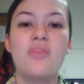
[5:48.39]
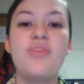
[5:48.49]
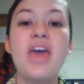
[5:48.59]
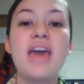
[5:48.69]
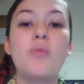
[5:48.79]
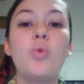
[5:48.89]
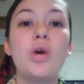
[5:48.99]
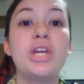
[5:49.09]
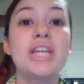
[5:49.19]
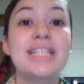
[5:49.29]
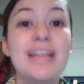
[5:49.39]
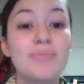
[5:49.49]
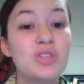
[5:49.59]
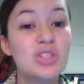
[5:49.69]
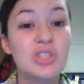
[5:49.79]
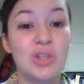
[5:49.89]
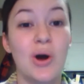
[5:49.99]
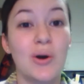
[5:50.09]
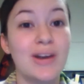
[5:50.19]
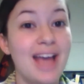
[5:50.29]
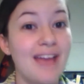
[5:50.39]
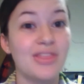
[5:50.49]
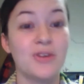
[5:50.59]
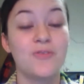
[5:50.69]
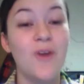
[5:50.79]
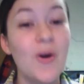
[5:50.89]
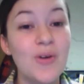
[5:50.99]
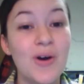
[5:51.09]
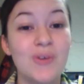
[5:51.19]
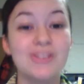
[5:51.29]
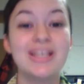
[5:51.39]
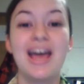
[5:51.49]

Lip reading: they wouldn't accept the story and the photos.